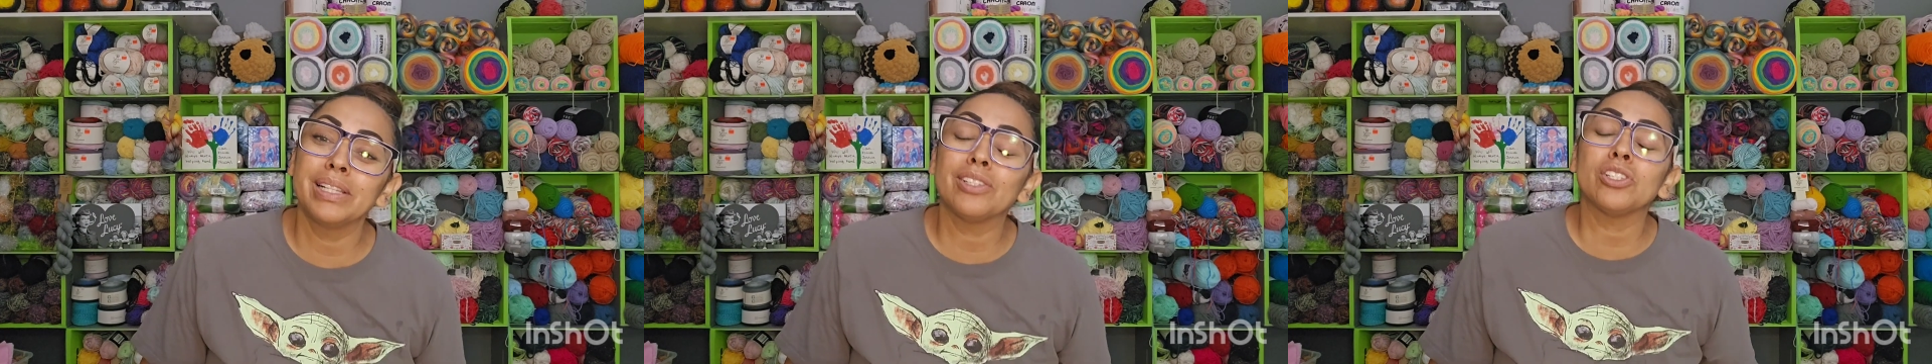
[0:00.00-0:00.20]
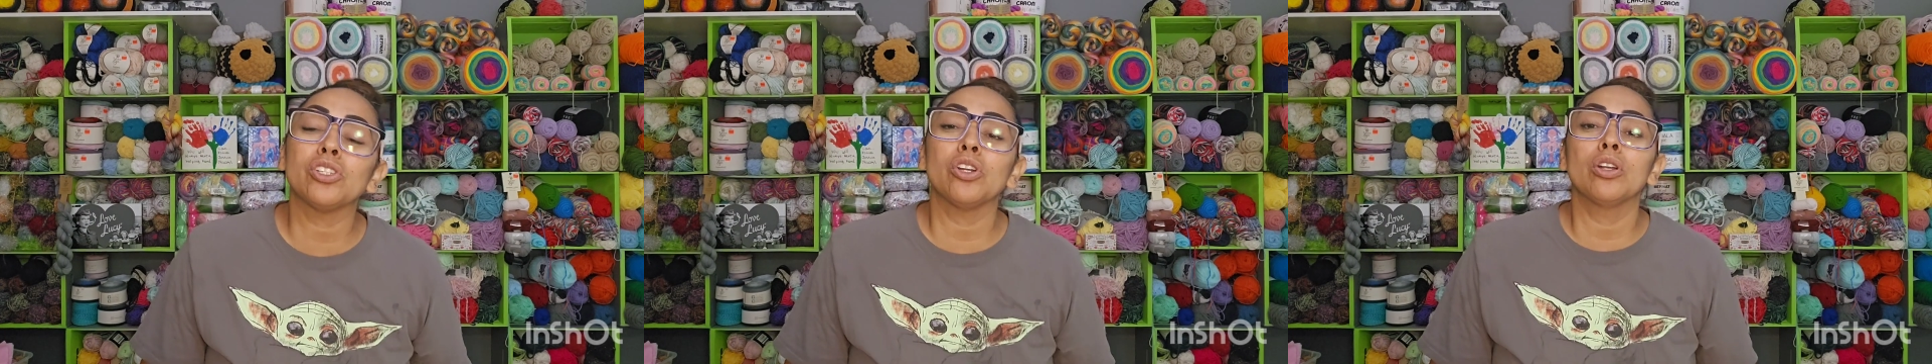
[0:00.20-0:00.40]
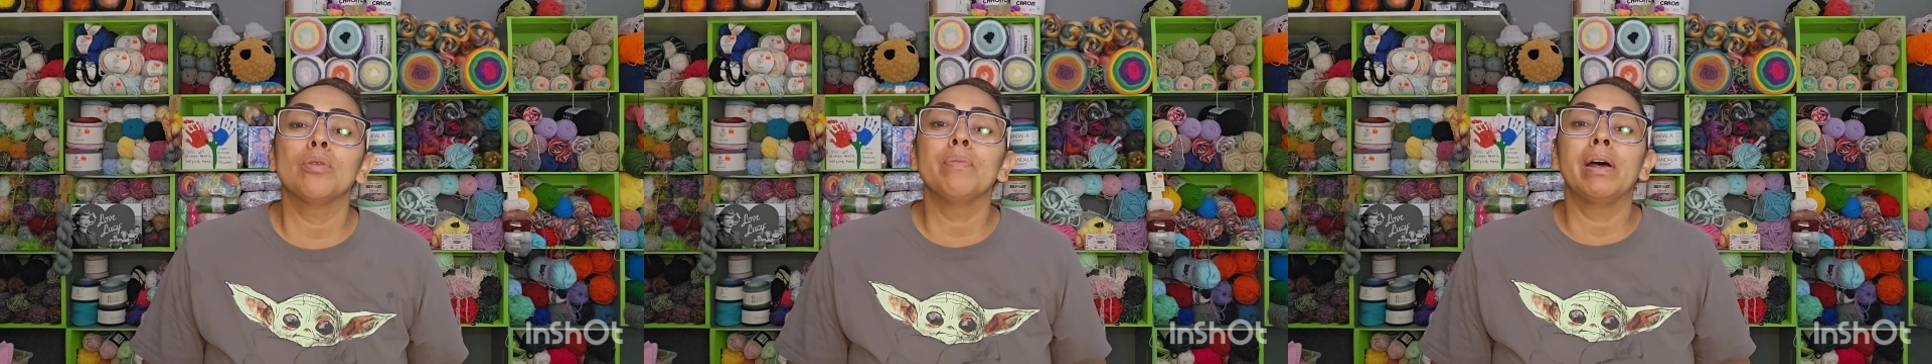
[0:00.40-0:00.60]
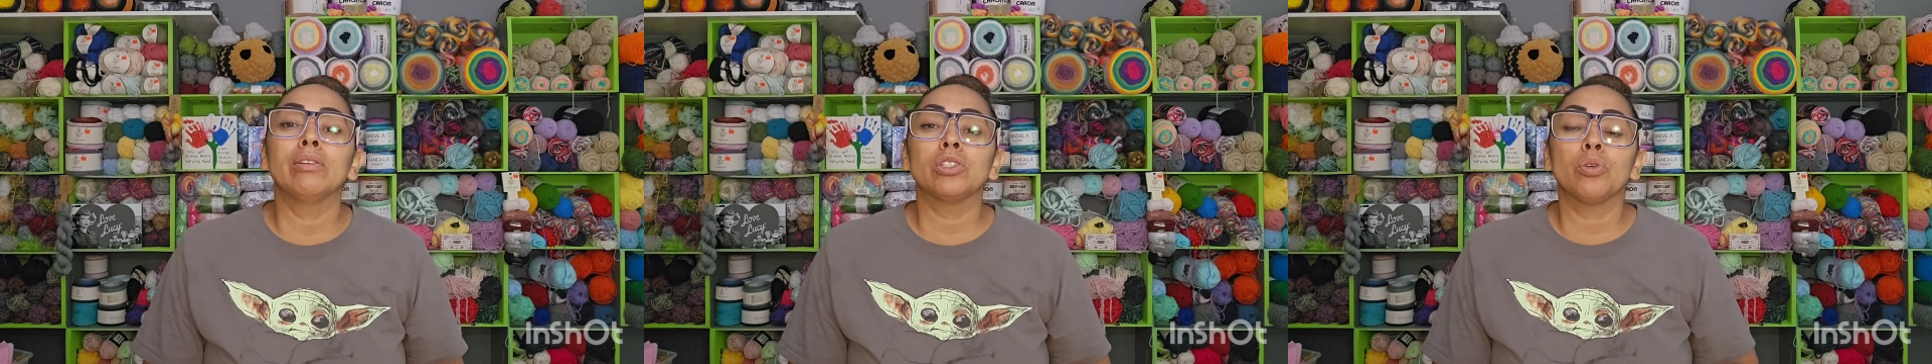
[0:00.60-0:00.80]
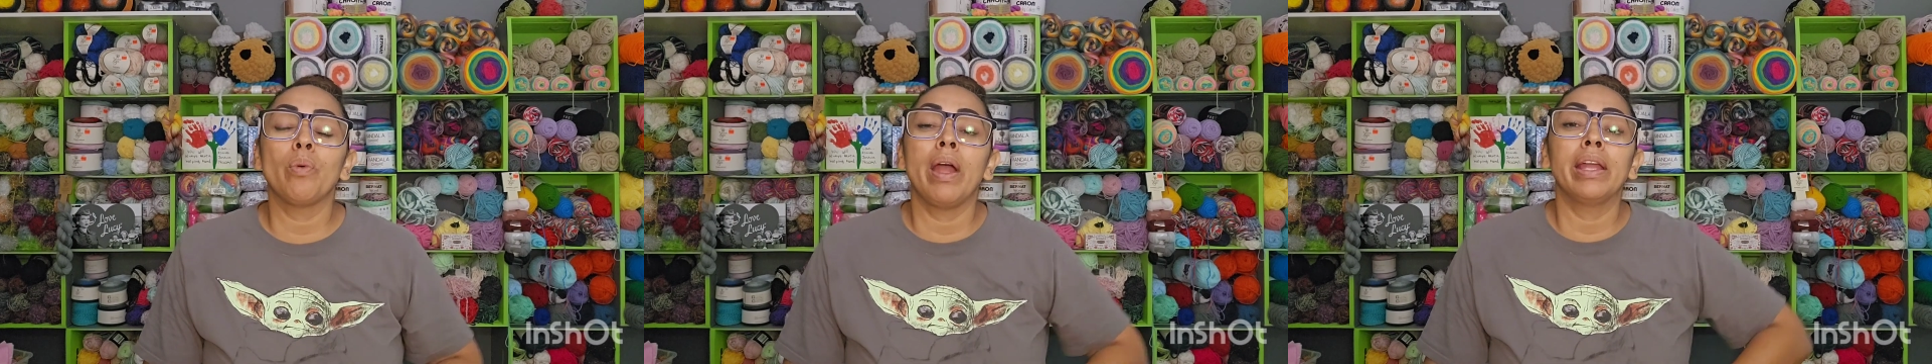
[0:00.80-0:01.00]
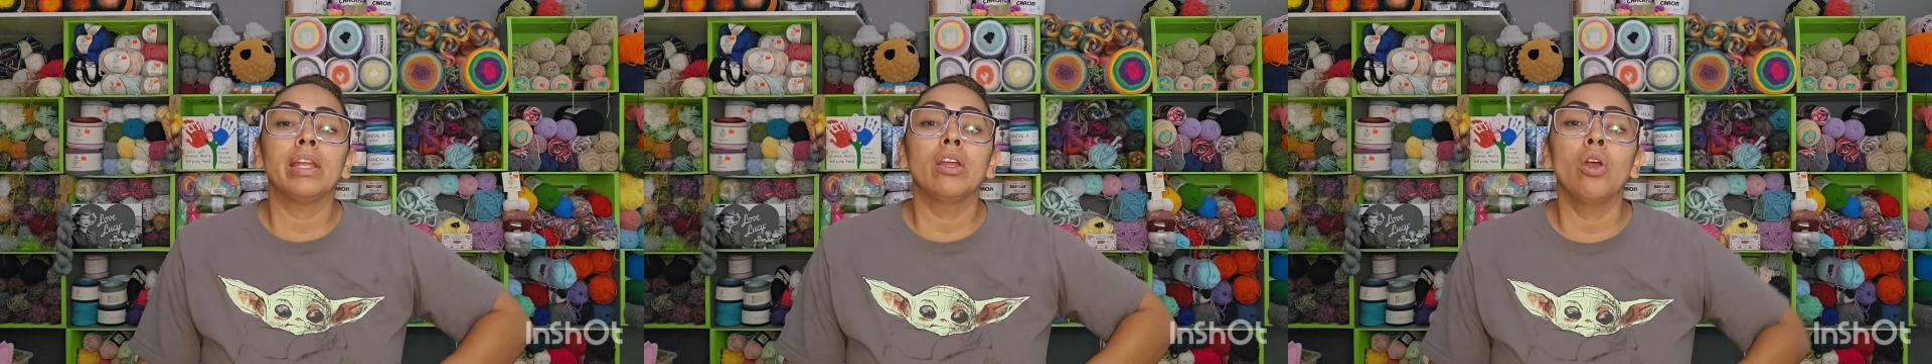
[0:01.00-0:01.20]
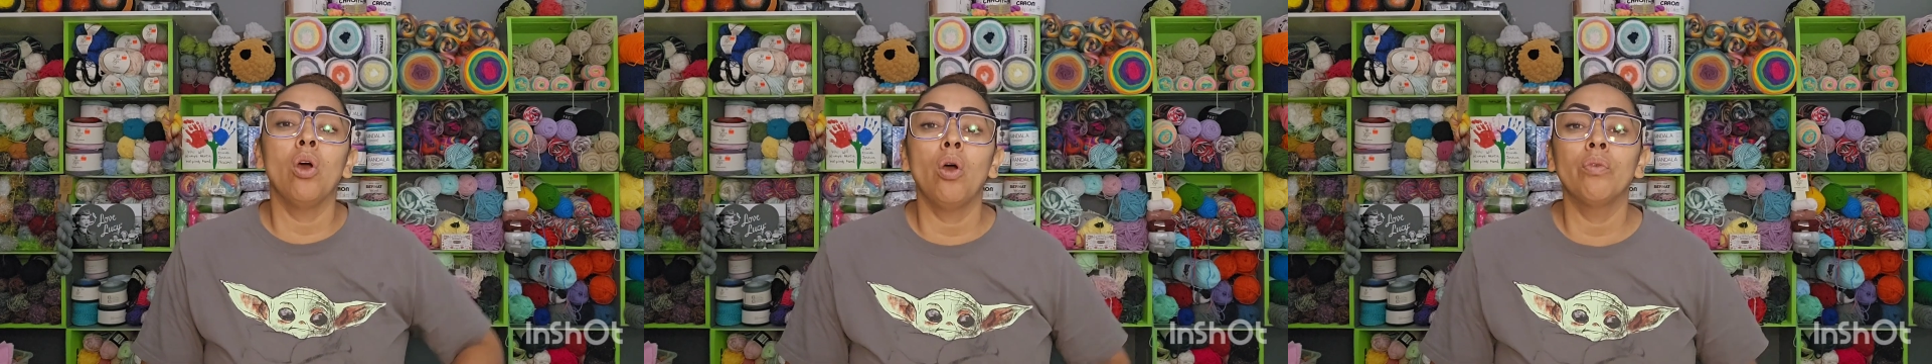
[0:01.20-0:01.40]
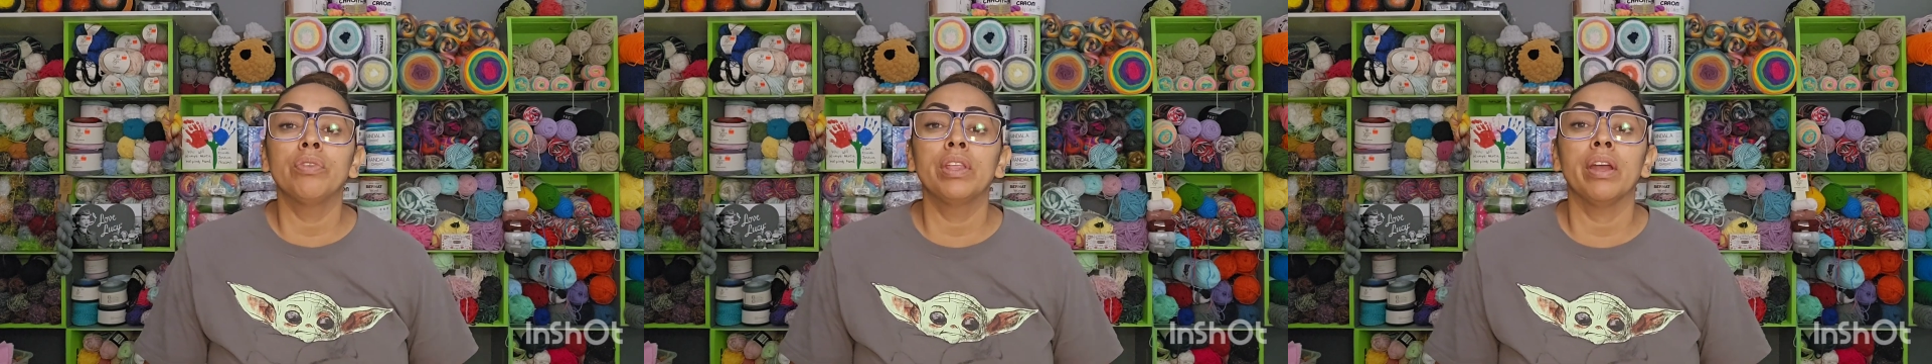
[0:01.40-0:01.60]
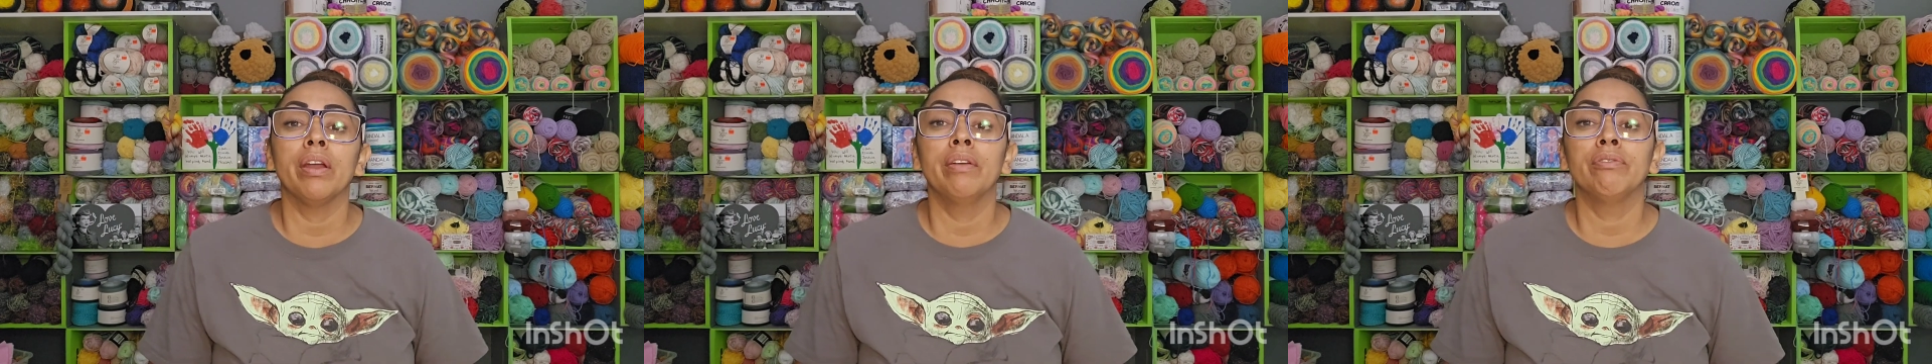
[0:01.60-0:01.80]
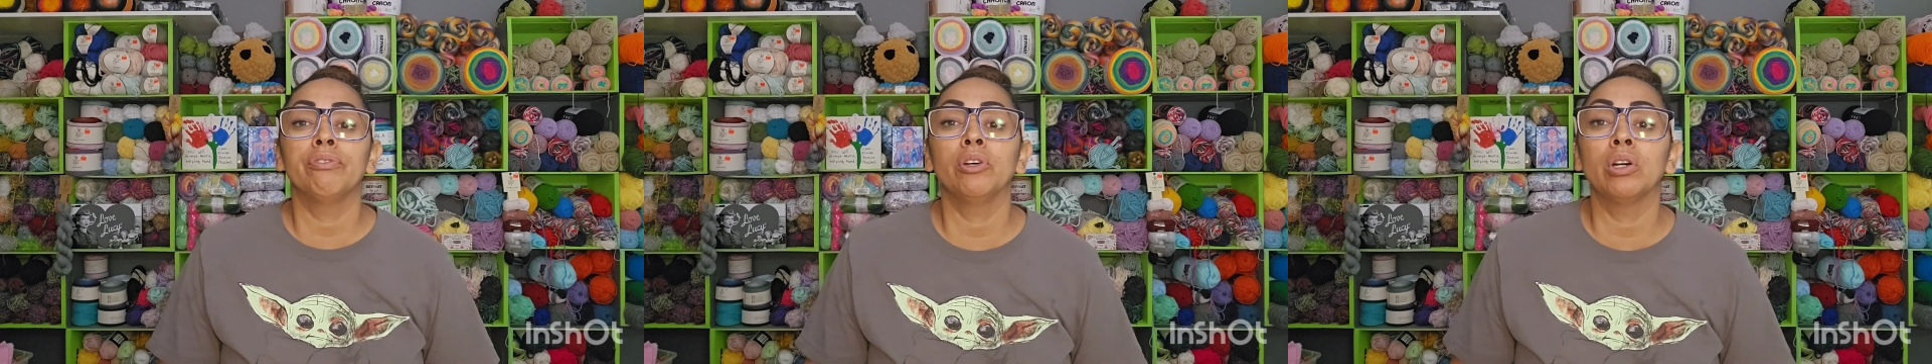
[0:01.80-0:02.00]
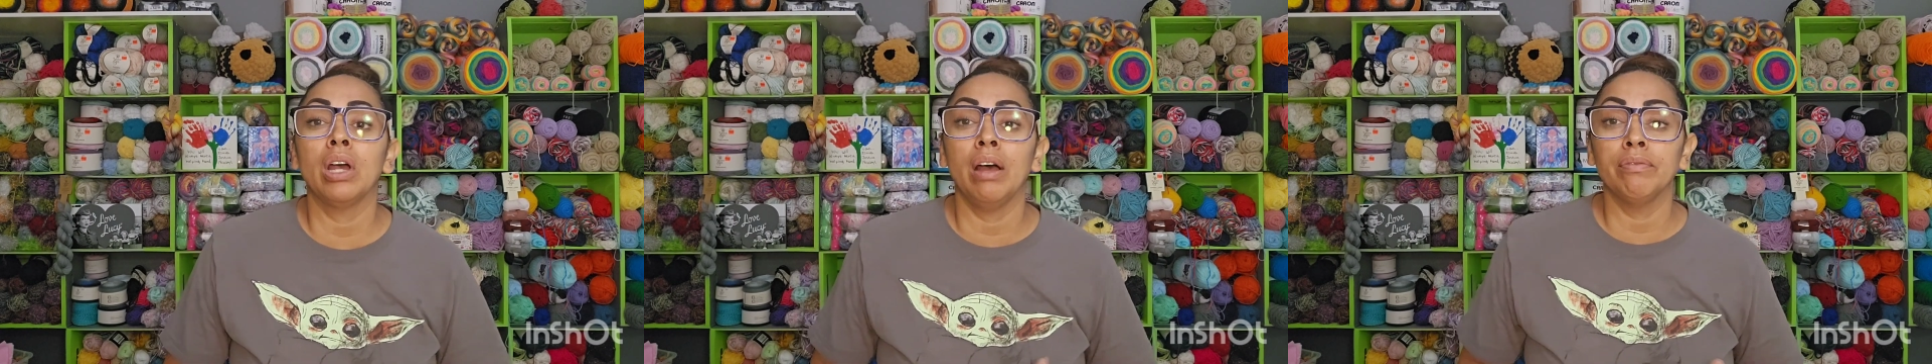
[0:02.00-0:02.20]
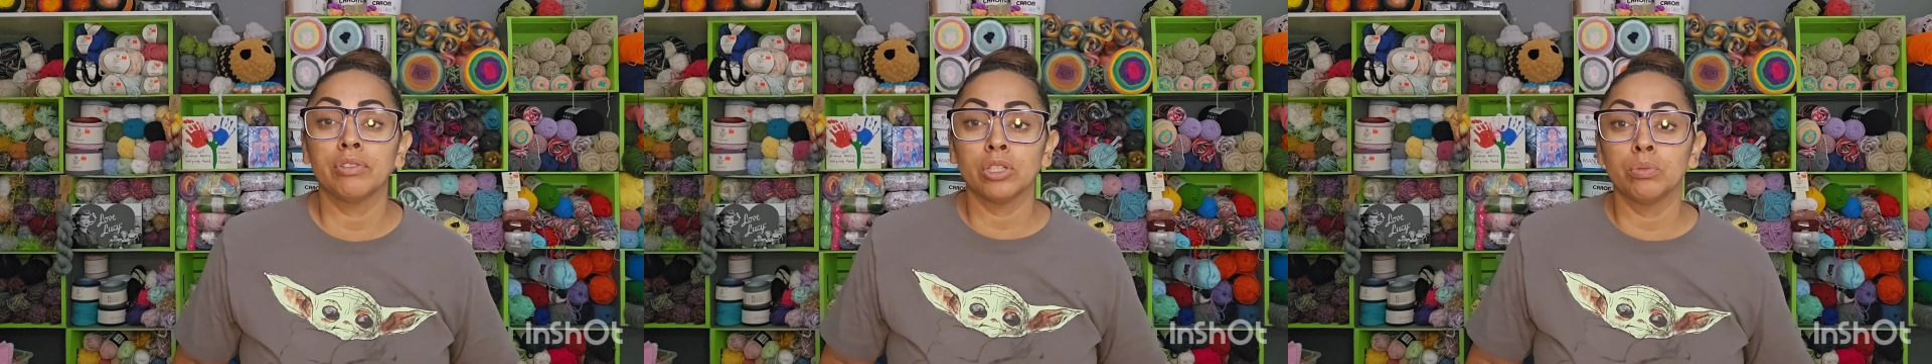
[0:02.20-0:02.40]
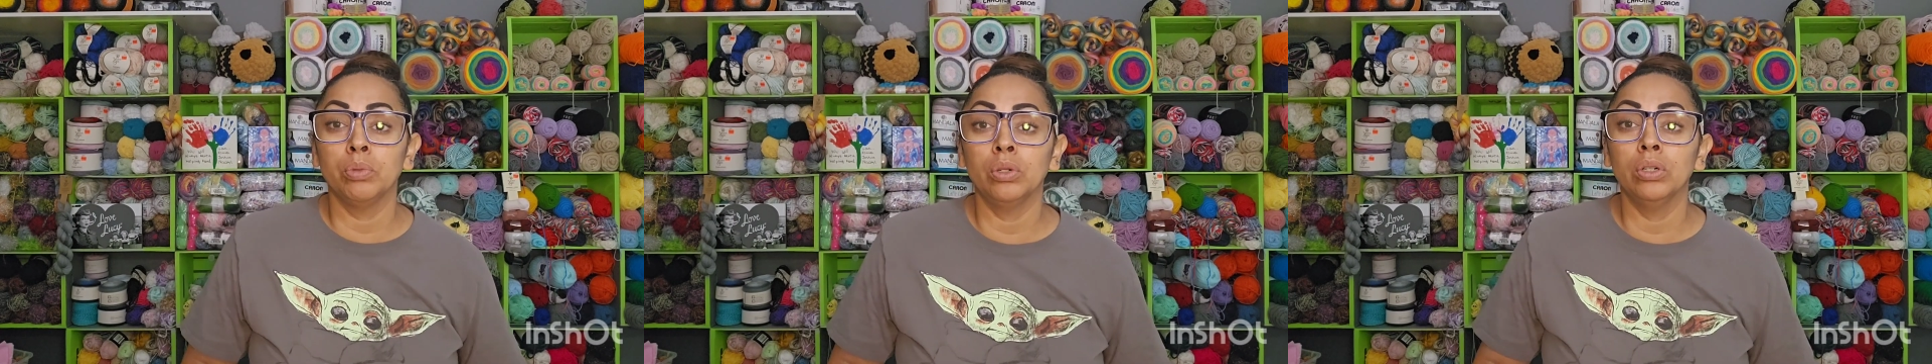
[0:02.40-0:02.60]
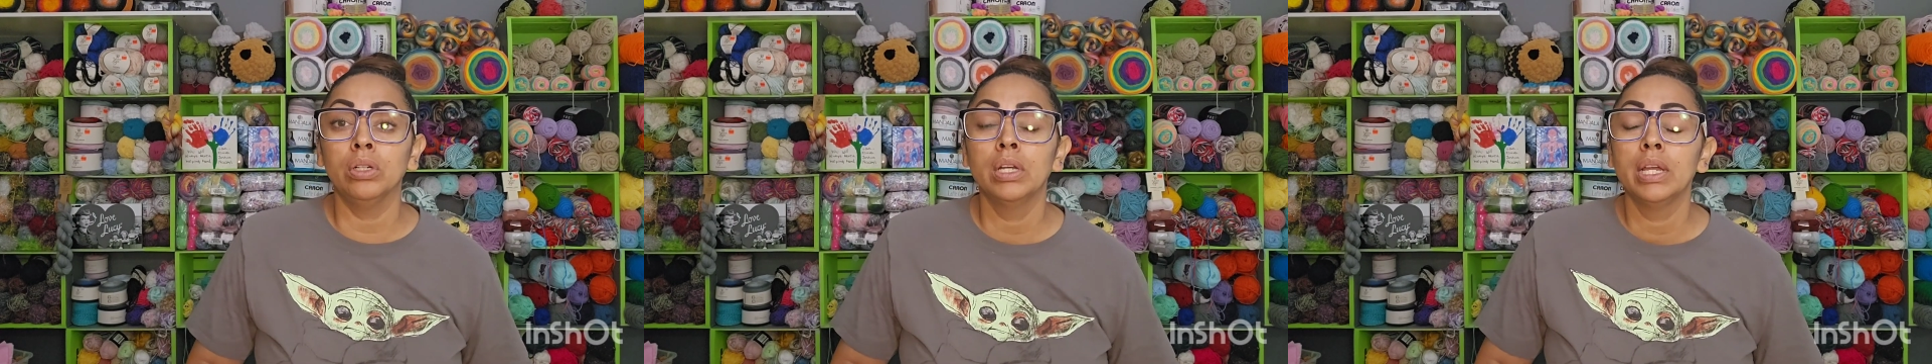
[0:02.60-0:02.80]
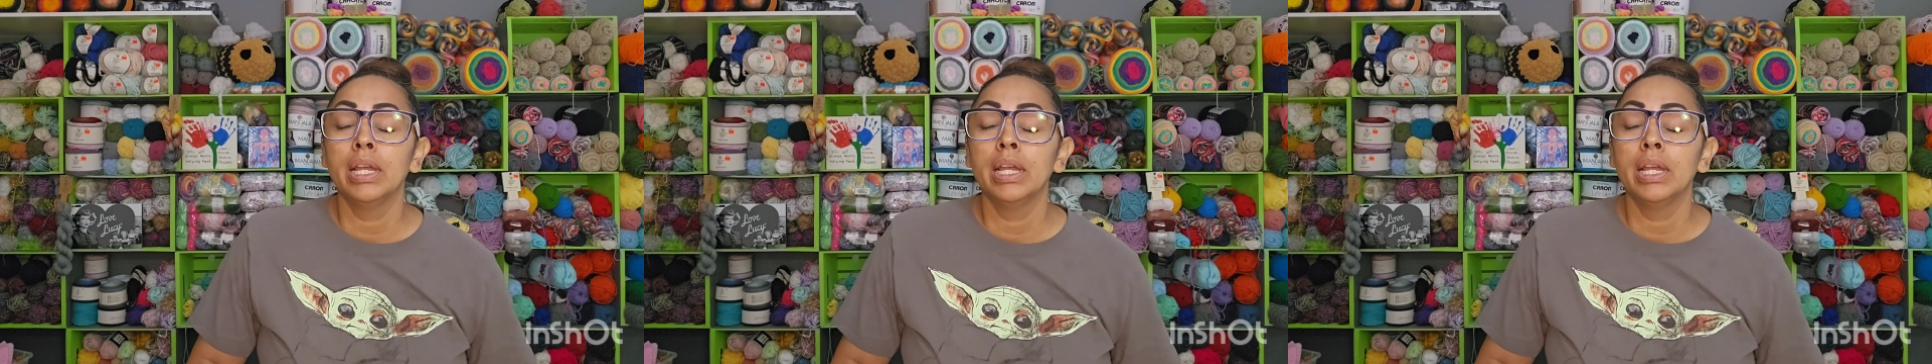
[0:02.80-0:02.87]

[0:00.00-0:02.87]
a certain amount to where I can go over there and feel comfortable